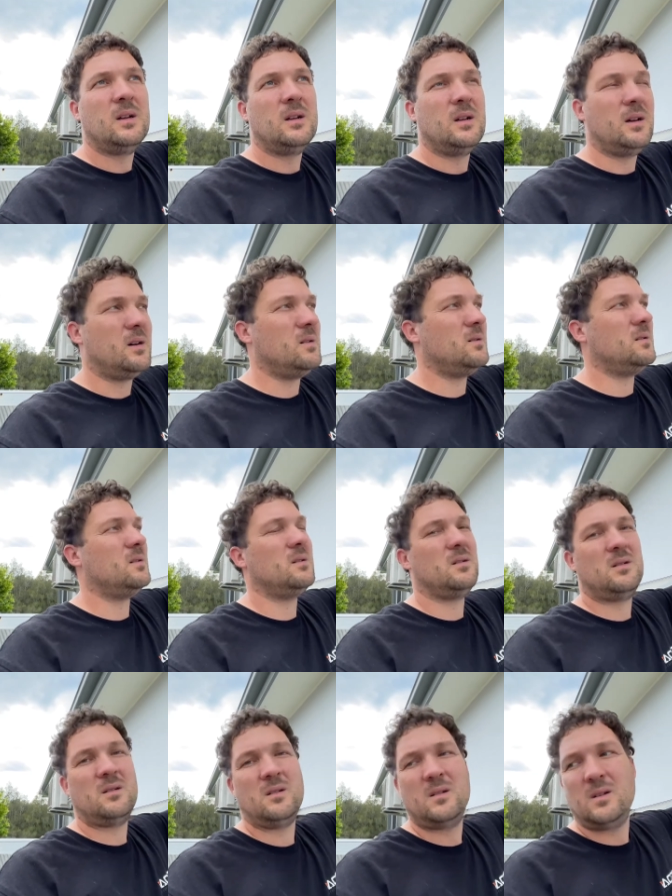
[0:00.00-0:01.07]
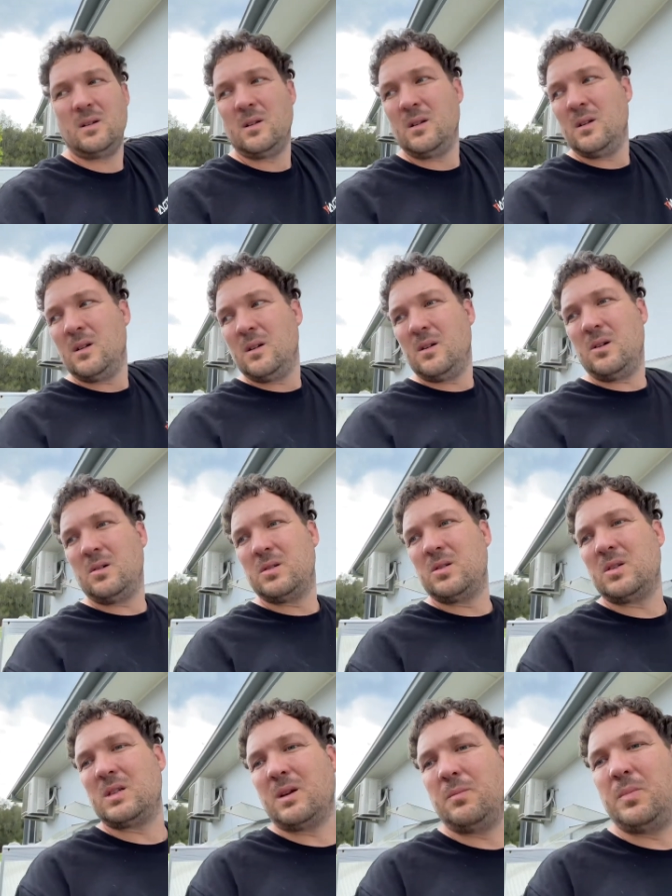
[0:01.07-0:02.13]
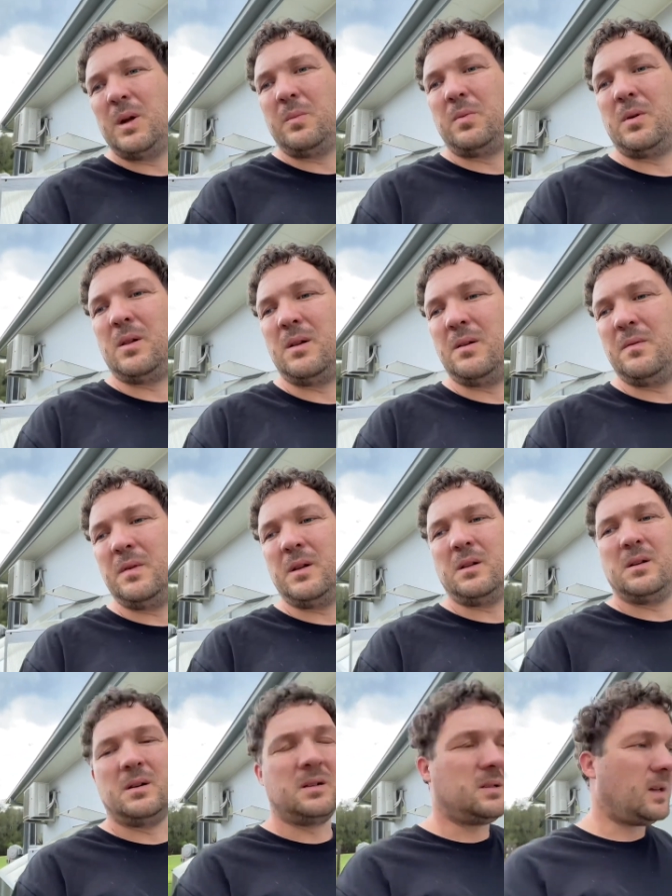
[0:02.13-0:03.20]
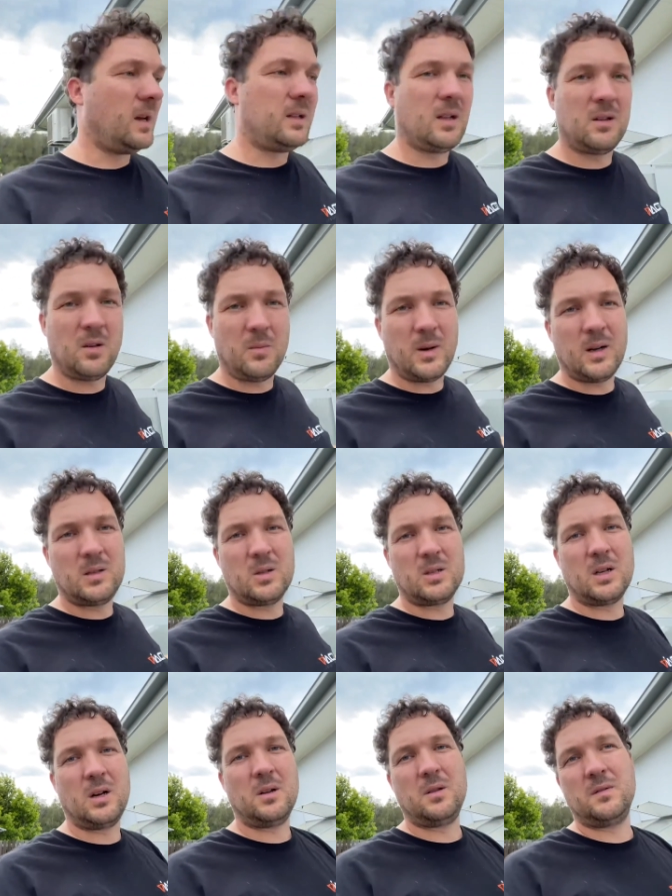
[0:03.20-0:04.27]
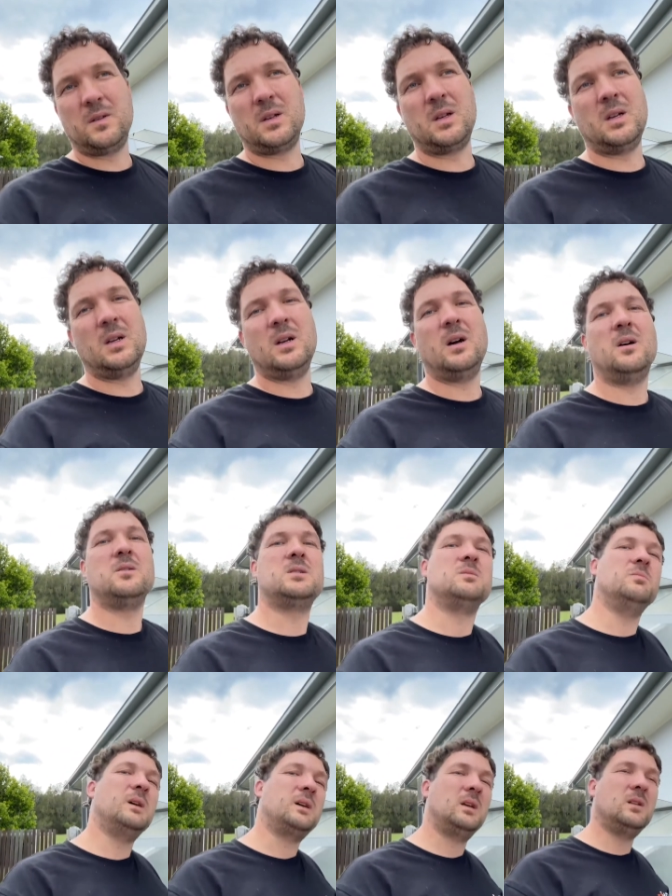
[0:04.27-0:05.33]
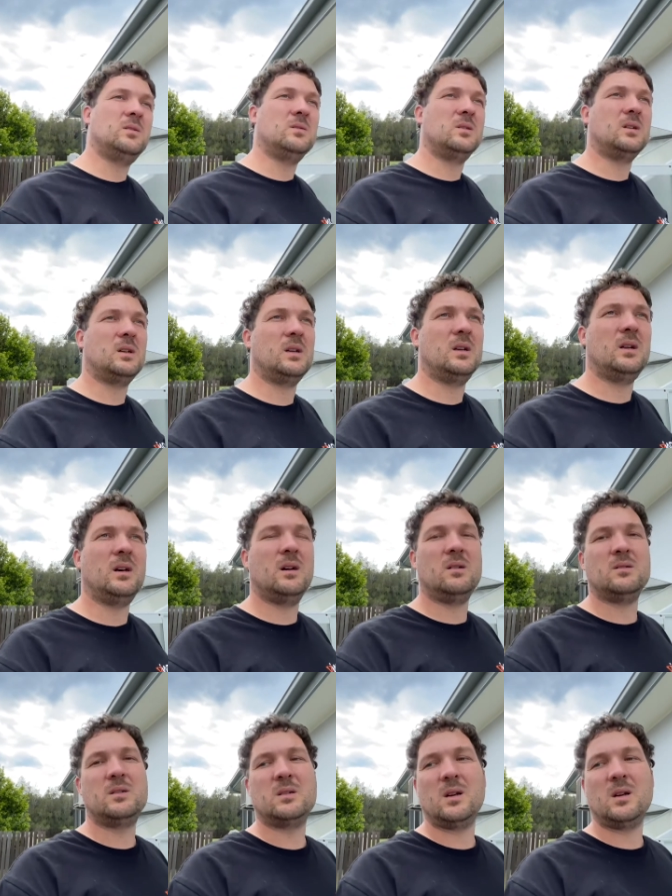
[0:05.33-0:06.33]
Now, also some people will take the tomatoes out of the greenhouse, back into the greenhouse,